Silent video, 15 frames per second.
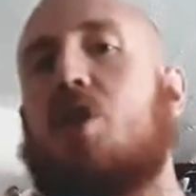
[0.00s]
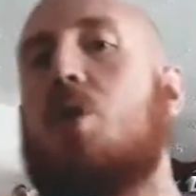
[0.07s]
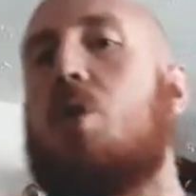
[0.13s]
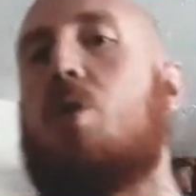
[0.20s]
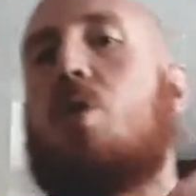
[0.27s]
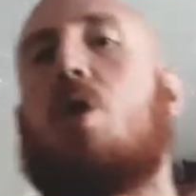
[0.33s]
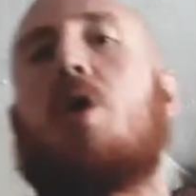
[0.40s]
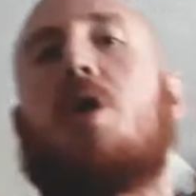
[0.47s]

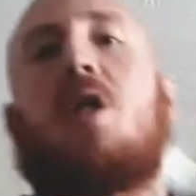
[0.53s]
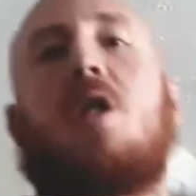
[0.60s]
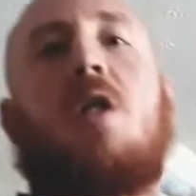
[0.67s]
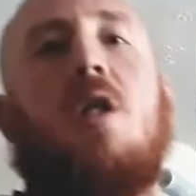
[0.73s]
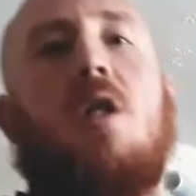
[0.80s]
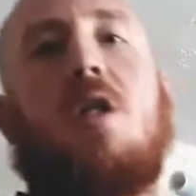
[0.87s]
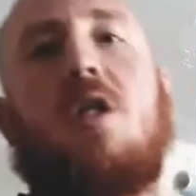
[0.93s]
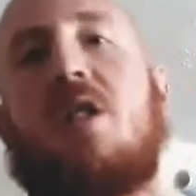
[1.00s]
talk on
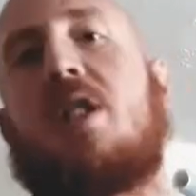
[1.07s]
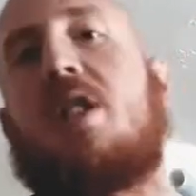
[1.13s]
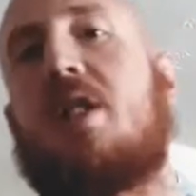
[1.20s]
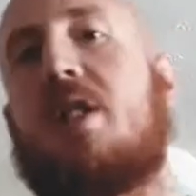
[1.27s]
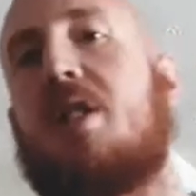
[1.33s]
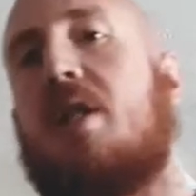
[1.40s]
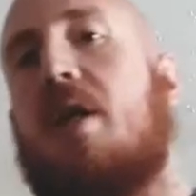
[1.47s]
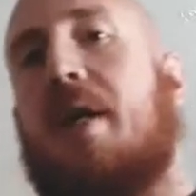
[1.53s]

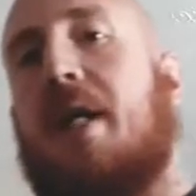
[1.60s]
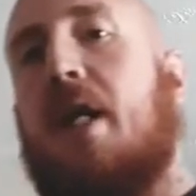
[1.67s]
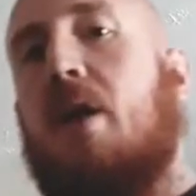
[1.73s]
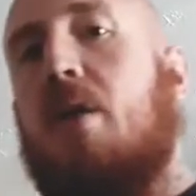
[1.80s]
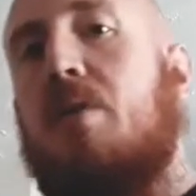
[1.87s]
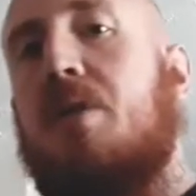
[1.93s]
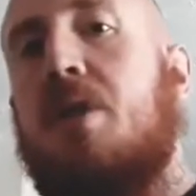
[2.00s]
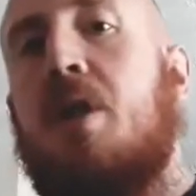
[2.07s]
something
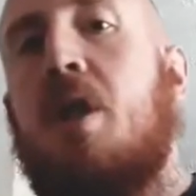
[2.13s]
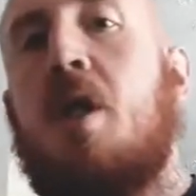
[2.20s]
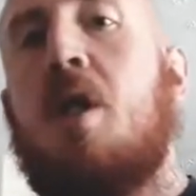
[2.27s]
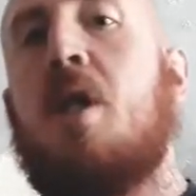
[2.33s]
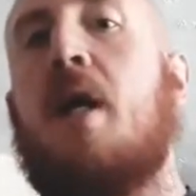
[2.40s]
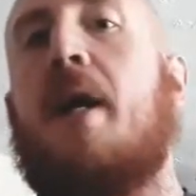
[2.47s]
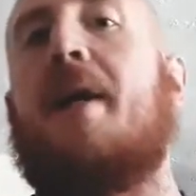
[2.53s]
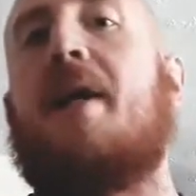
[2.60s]
else
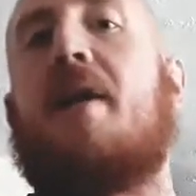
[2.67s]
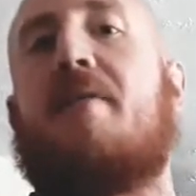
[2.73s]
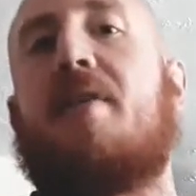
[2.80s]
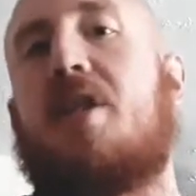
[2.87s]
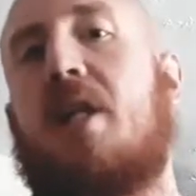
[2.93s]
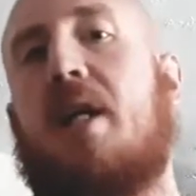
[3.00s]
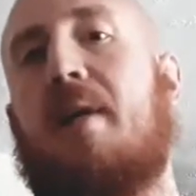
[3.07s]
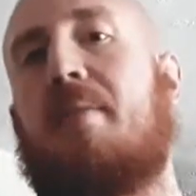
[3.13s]
Another
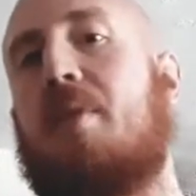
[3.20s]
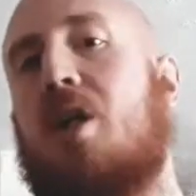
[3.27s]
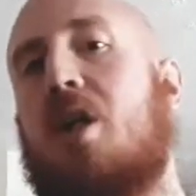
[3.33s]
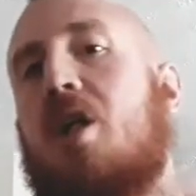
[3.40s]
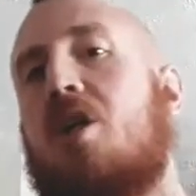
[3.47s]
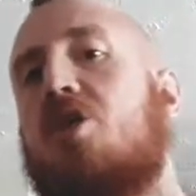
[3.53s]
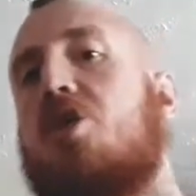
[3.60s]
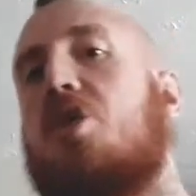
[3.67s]
time I'm
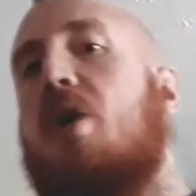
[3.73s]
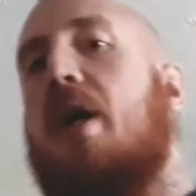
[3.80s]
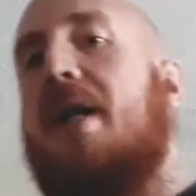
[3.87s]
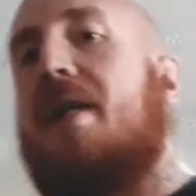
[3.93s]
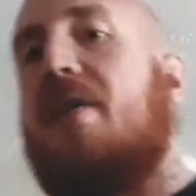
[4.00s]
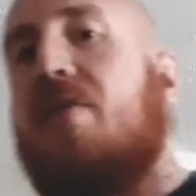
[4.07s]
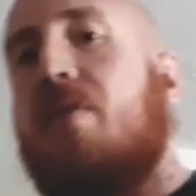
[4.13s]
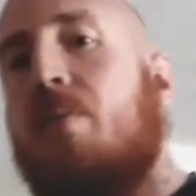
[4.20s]
going to try a
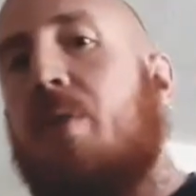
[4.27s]
different